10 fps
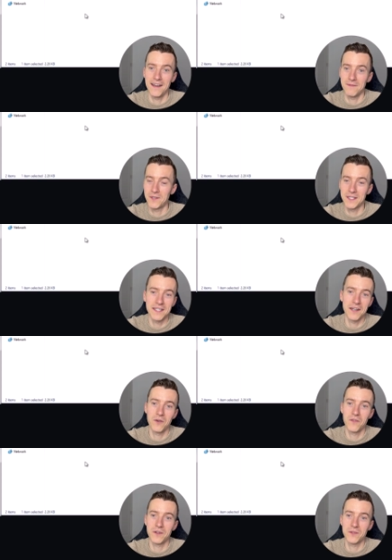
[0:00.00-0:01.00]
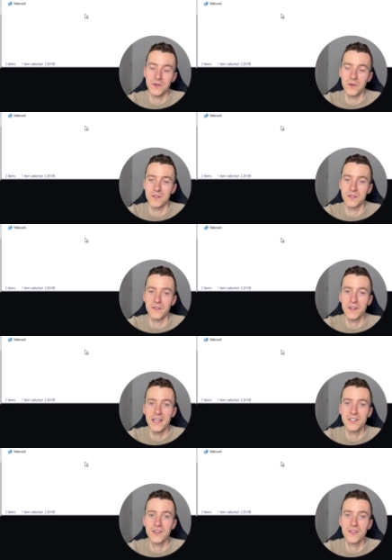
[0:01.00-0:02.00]
You can send it over to your
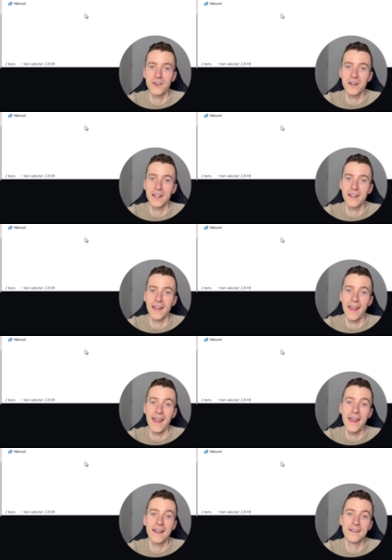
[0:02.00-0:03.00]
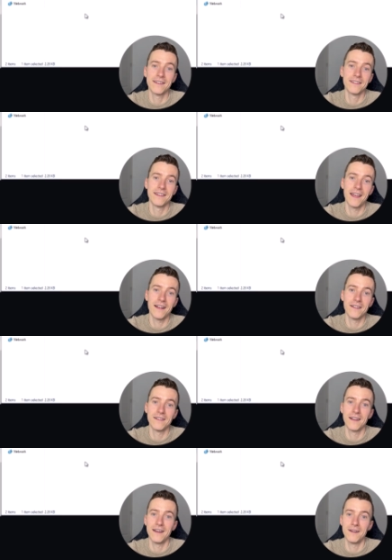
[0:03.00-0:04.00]
certification authority and
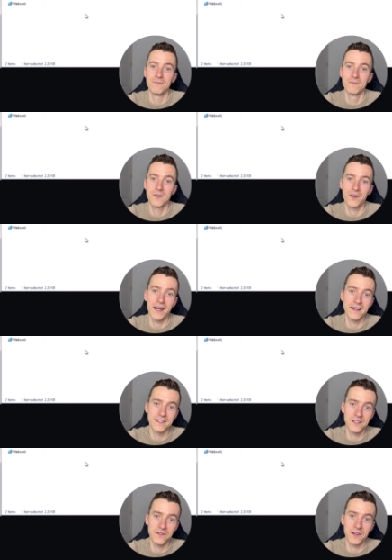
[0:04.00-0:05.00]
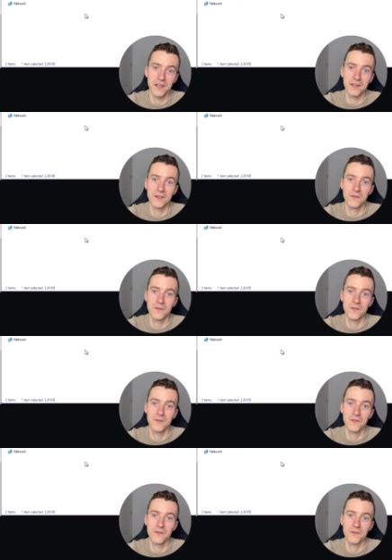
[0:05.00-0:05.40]
they'll create a certificate